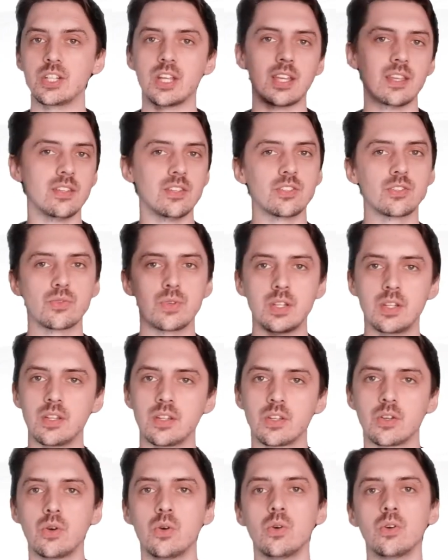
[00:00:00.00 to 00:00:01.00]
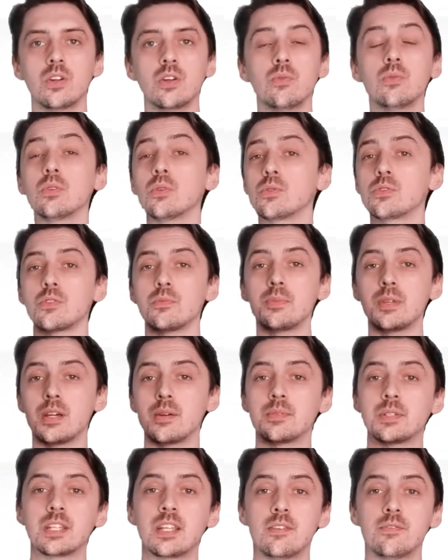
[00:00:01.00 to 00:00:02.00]
Checking the screen in the corner will also be
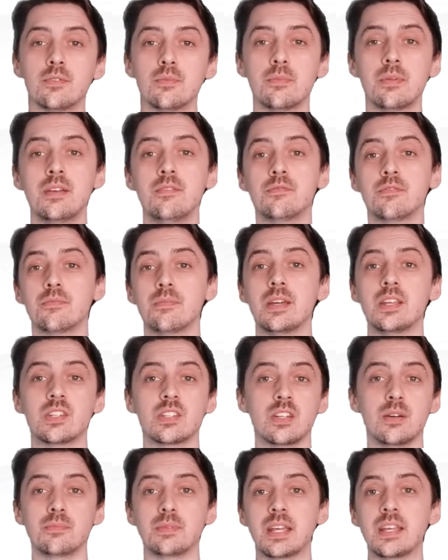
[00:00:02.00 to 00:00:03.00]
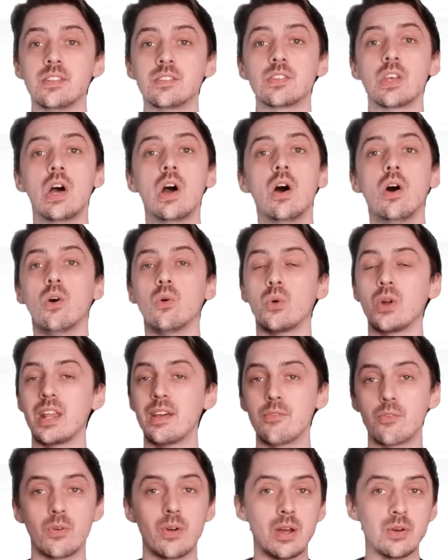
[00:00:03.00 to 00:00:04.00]
able to give them information updates or
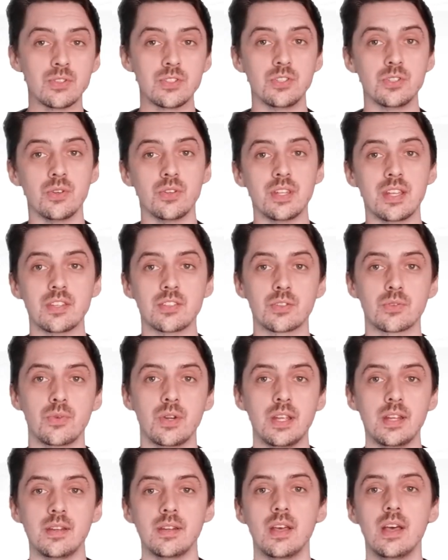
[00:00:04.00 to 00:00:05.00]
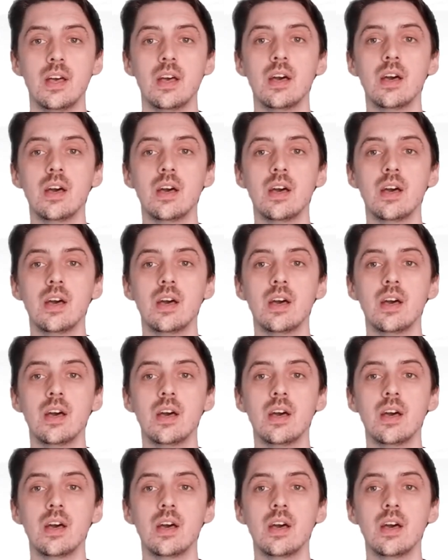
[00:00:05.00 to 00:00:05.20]
whatever else is on that screen.